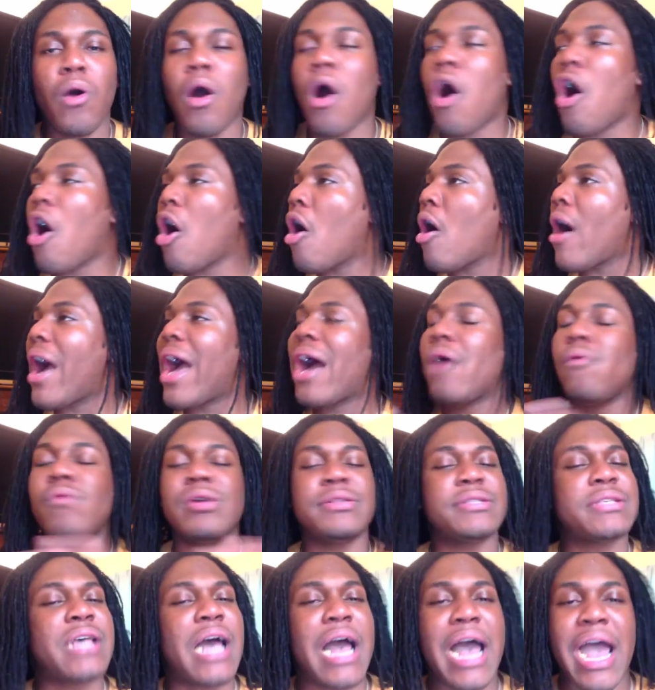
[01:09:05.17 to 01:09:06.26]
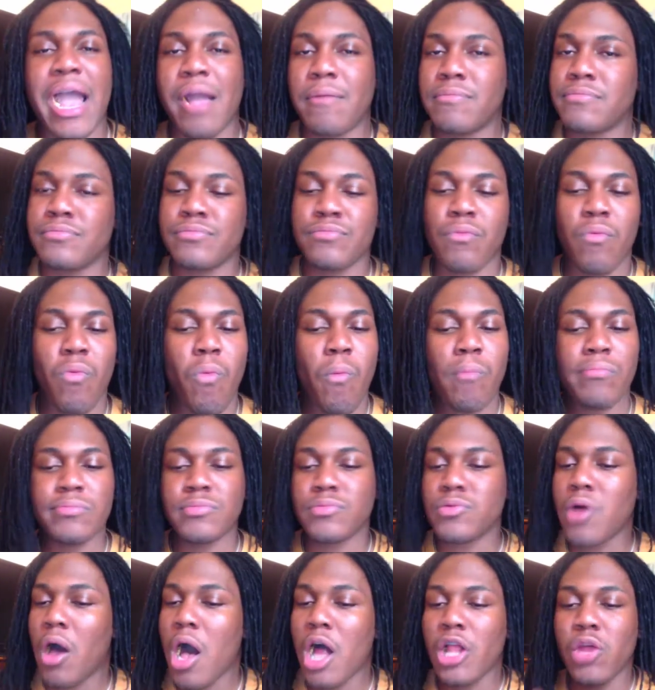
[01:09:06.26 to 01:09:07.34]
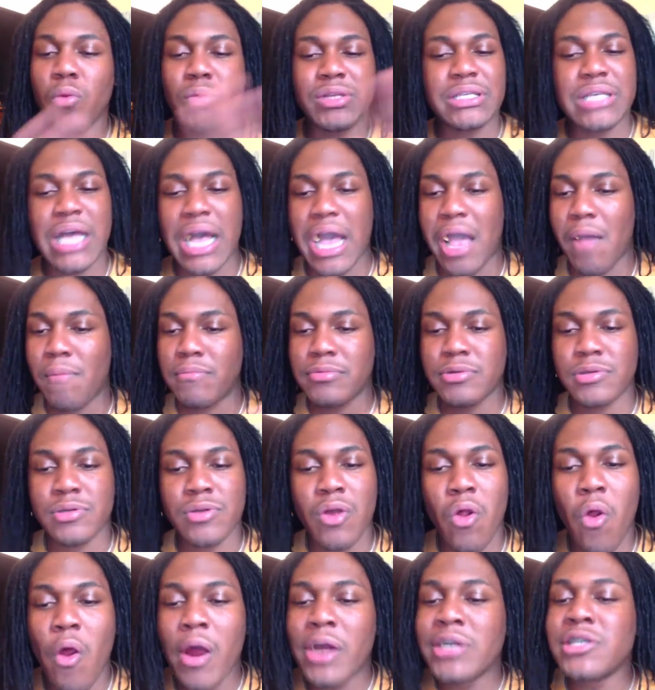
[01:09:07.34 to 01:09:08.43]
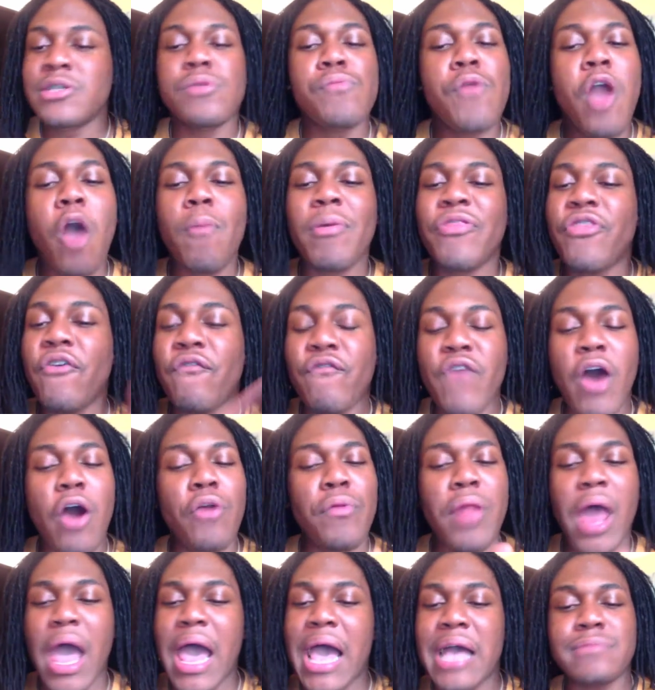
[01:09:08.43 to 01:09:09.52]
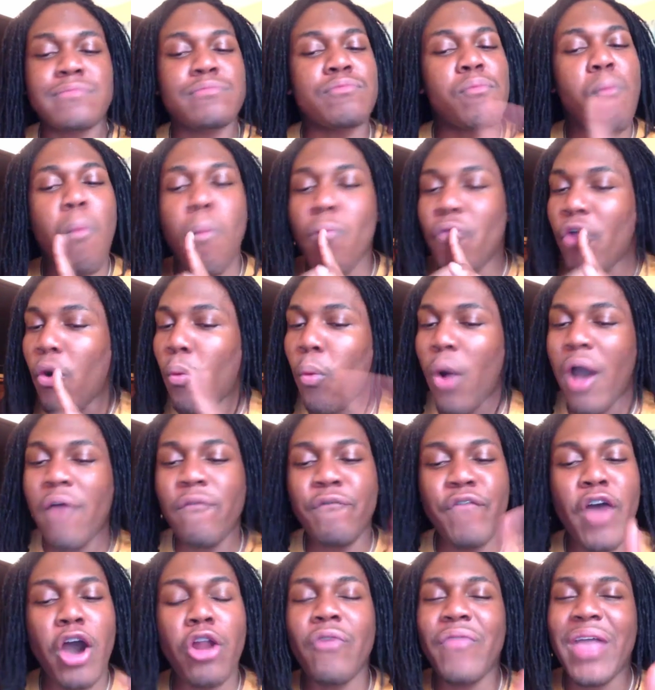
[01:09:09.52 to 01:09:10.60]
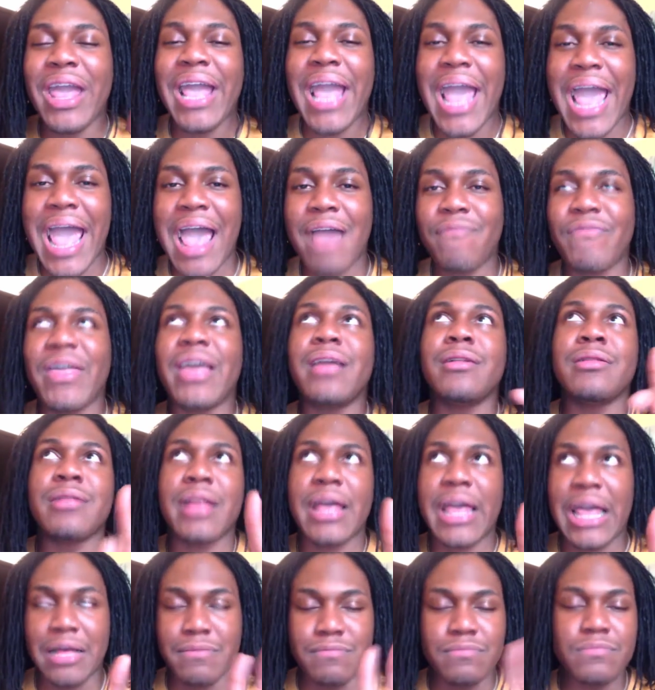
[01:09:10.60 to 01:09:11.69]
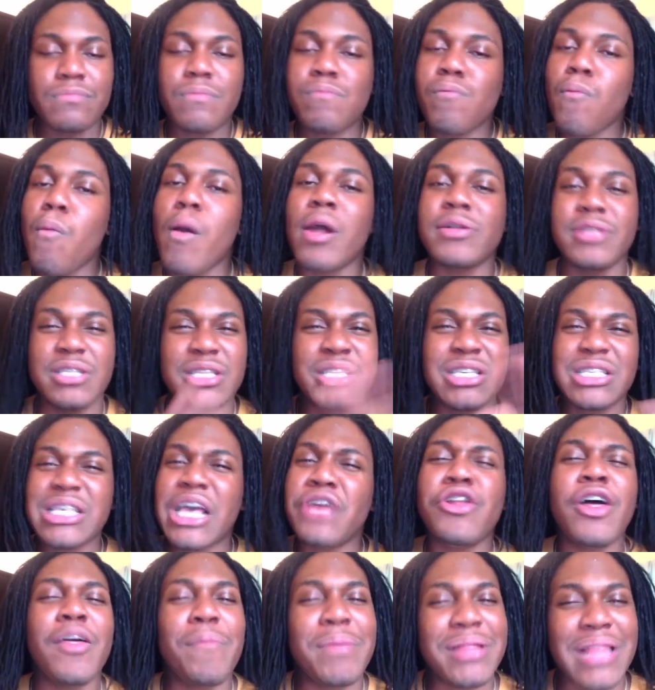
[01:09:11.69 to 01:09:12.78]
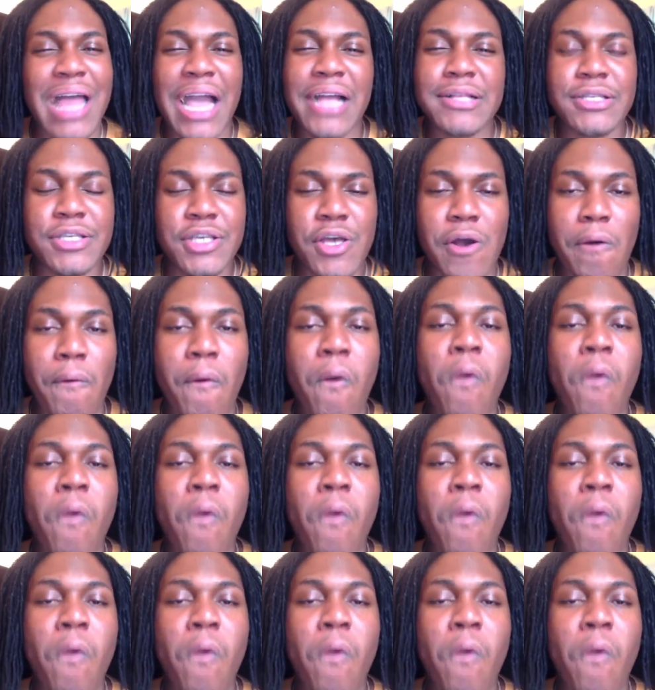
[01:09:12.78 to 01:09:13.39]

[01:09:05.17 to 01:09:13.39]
All at one time. All at one time. No, but the one photo they have, they claim, and see, this is how you know they be lying too.